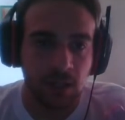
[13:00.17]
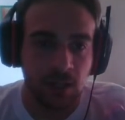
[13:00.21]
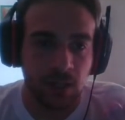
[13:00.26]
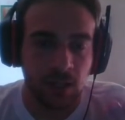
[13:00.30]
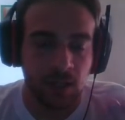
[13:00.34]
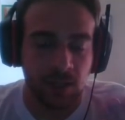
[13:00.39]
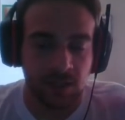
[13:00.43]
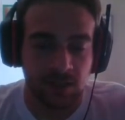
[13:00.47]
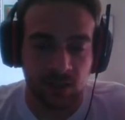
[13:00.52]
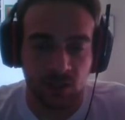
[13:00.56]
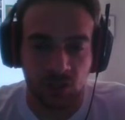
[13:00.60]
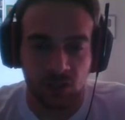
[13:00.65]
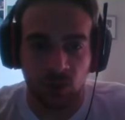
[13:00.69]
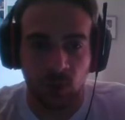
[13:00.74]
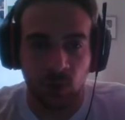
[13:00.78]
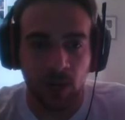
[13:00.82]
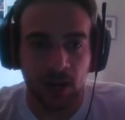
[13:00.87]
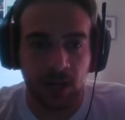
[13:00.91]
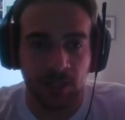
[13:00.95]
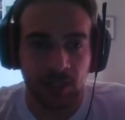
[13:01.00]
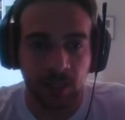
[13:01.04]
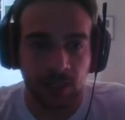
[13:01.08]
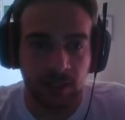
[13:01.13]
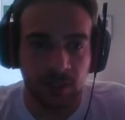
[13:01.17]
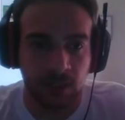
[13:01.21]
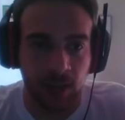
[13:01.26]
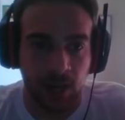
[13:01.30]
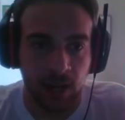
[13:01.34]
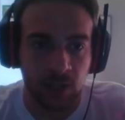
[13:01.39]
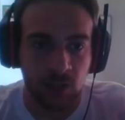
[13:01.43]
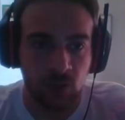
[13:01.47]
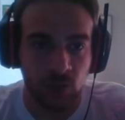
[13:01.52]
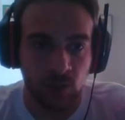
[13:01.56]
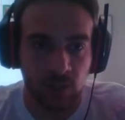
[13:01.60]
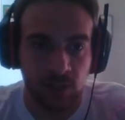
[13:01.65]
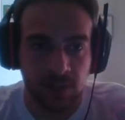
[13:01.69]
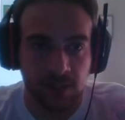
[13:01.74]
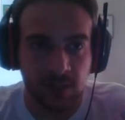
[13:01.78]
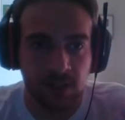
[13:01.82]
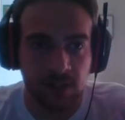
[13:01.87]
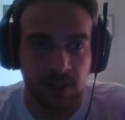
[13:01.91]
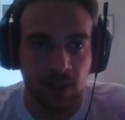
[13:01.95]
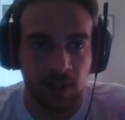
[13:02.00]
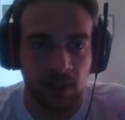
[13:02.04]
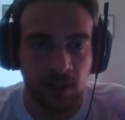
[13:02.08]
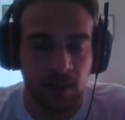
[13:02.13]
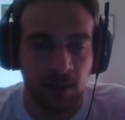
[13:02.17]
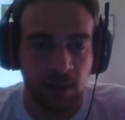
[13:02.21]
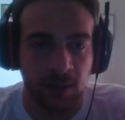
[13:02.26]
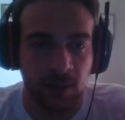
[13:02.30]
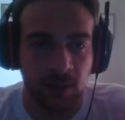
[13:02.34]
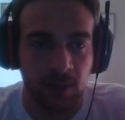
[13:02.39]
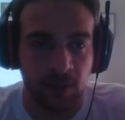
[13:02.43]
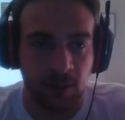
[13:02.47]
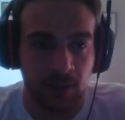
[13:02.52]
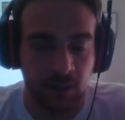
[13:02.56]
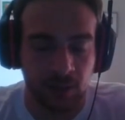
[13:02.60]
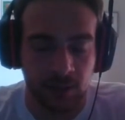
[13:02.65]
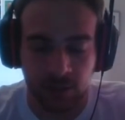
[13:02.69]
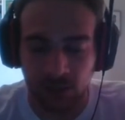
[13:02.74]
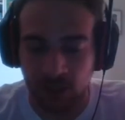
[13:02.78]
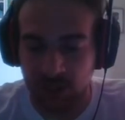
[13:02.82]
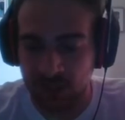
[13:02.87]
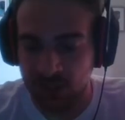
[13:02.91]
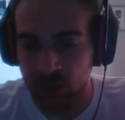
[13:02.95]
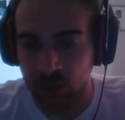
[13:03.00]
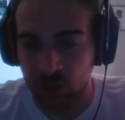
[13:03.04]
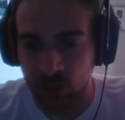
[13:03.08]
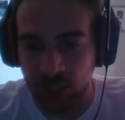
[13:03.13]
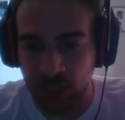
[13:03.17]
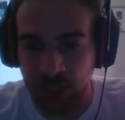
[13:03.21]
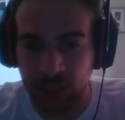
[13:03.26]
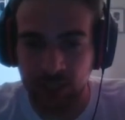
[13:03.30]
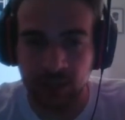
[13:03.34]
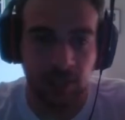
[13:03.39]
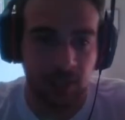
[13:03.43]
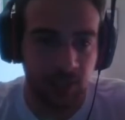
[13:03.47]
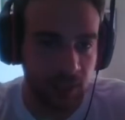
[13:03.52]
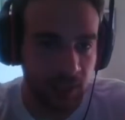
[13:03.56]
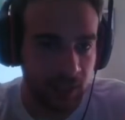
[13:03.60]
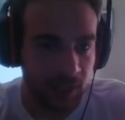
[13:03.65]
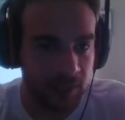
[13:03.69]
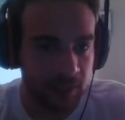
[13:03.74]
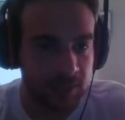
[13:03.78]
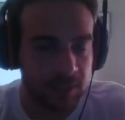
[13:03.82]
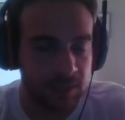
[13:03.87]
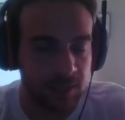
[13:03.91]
in such a way that Endurance does the trick, then gets